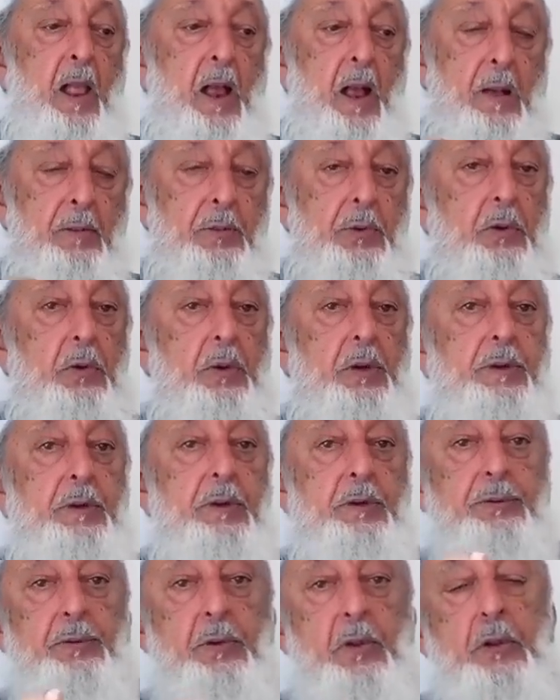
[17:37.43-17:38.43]
I'm doing
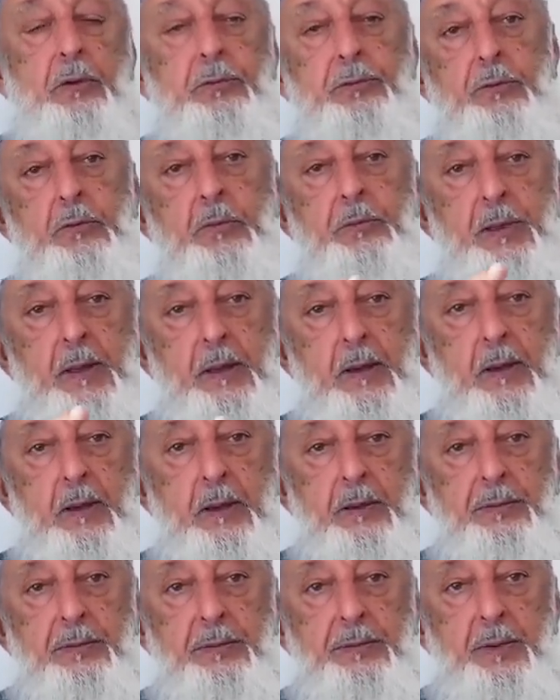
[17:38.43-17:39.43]
this also
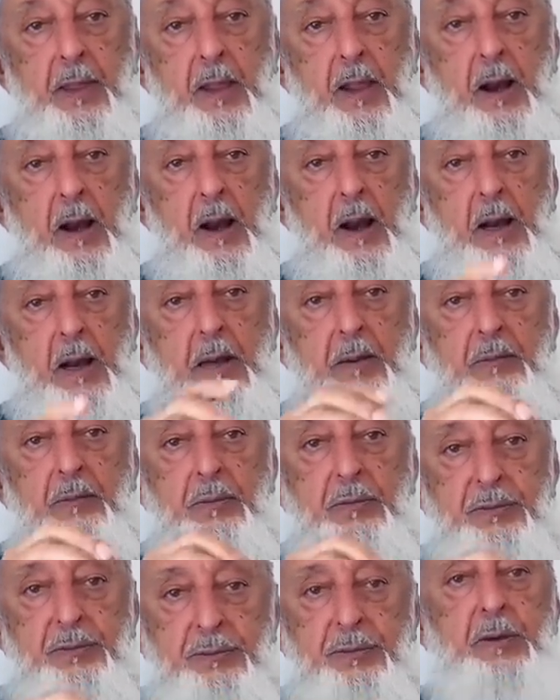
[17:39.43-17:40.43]
because I am
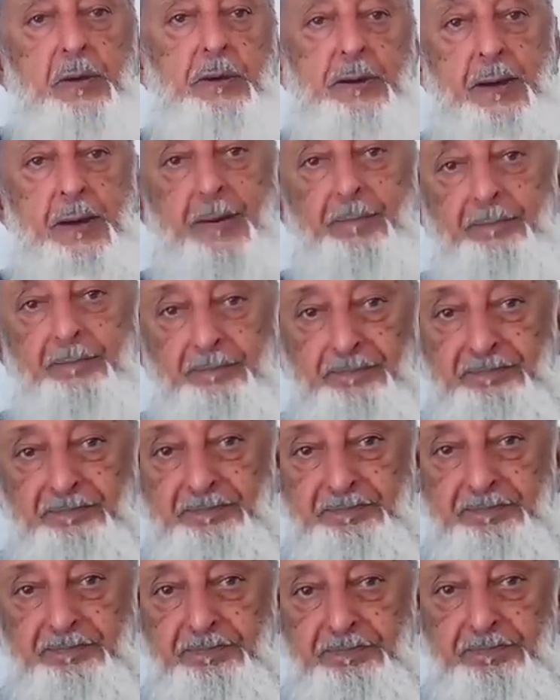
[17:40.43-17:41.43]
certain
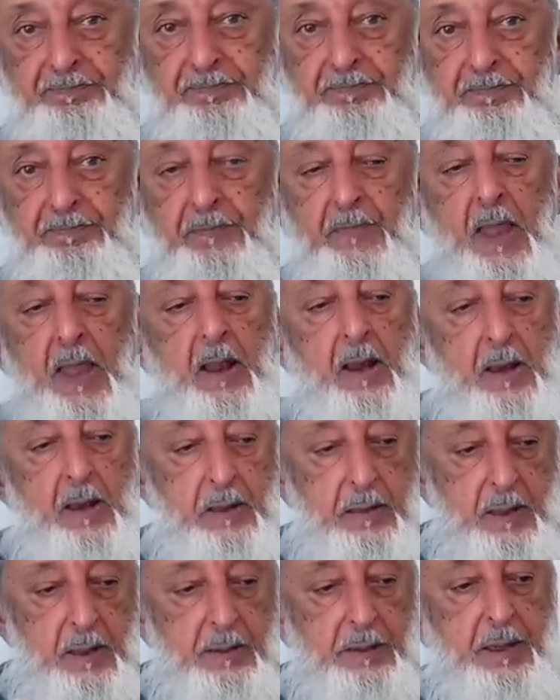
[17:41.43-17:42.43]

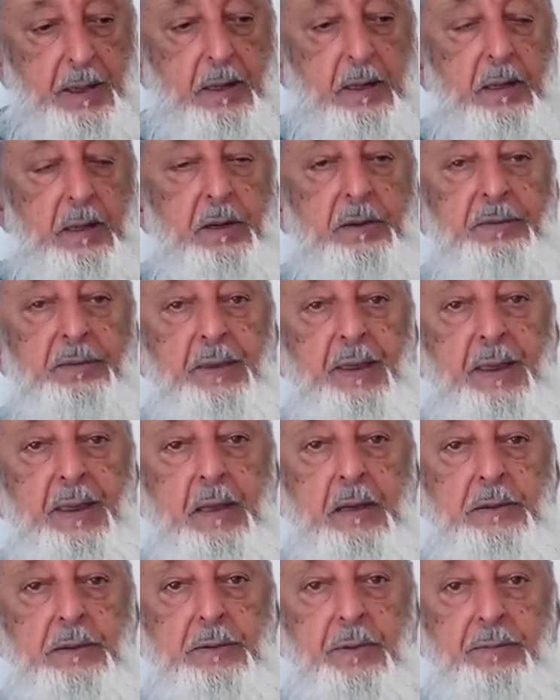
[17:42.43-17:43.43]
that in this
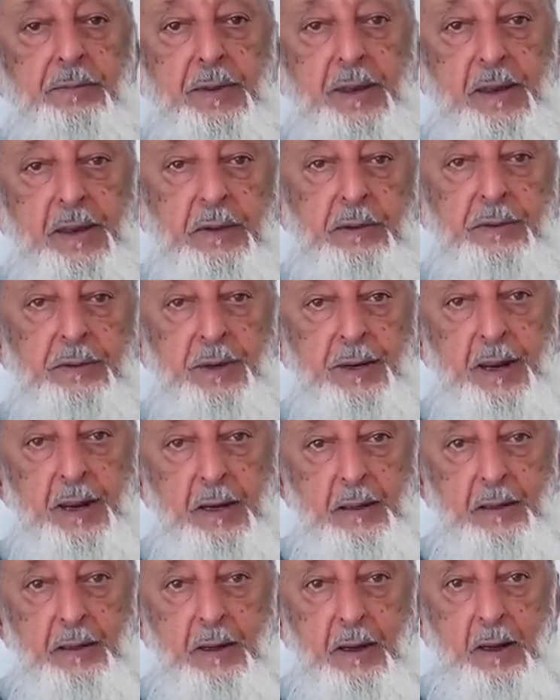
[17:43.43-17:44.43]
age of the
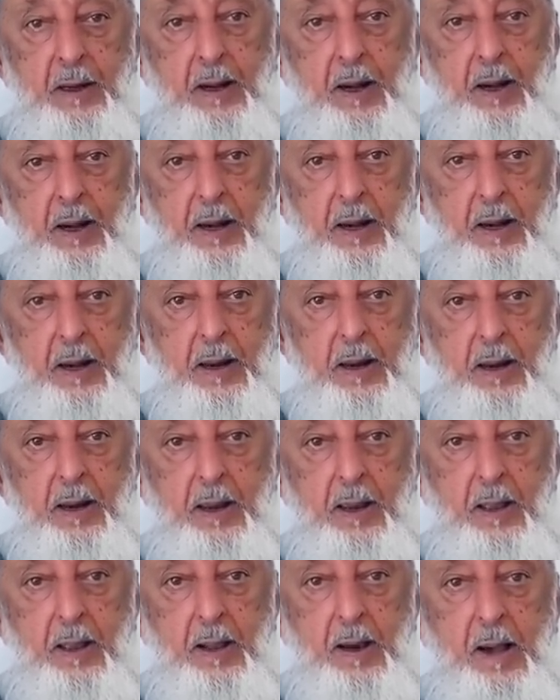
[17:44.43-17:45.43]
internet
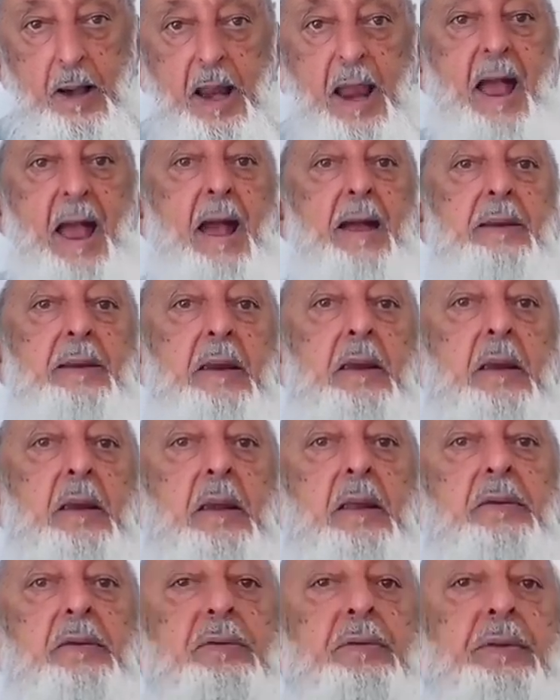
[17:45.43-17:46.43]
and in
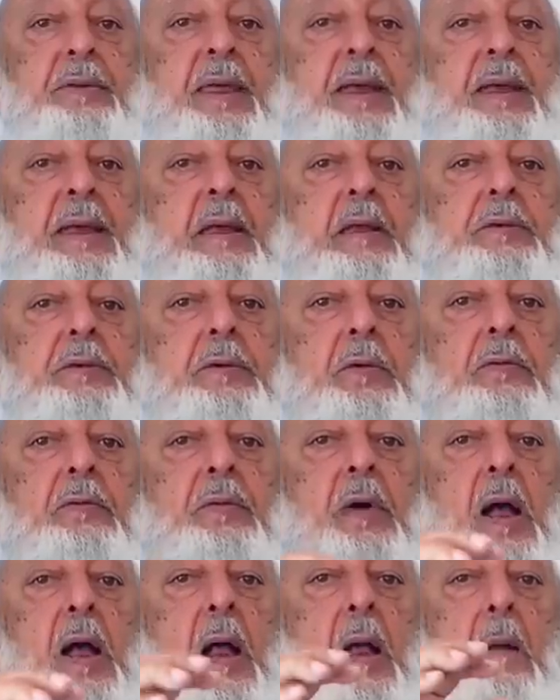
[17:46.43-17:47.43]
this age of
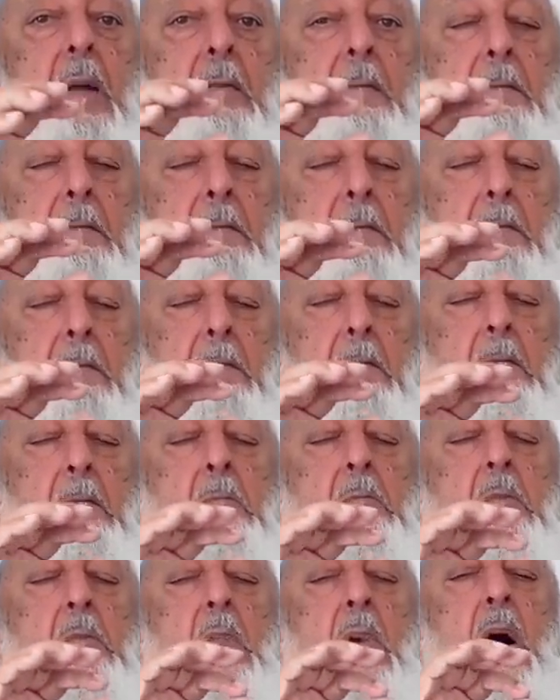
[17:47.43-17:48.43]

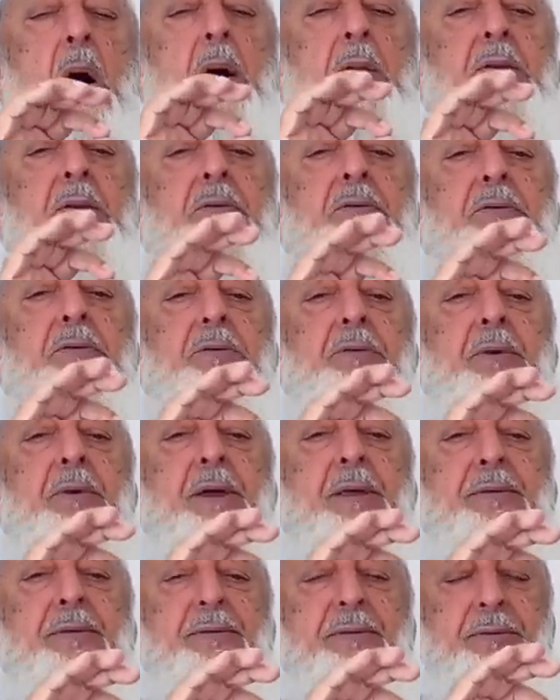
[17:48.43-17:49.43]

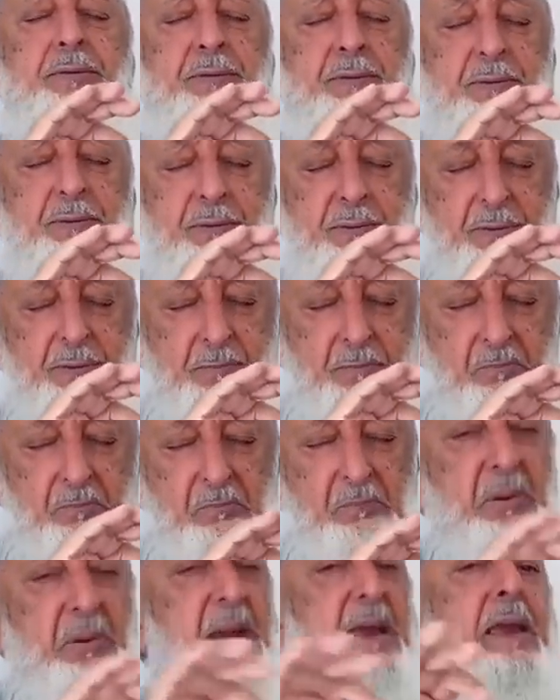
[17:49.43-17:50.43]
monstrous
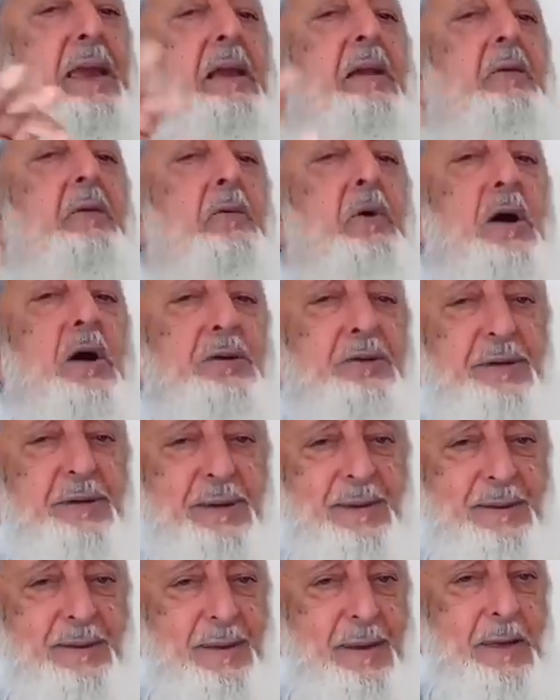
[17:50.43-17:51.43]

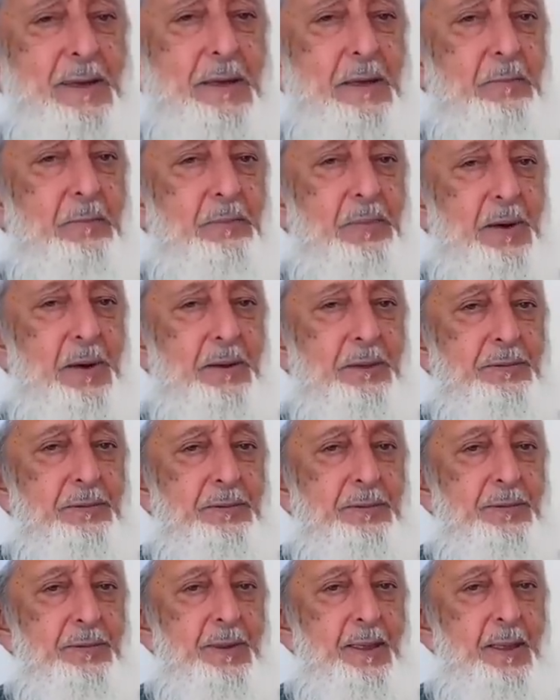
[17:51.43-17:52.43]
brainwashing taking place,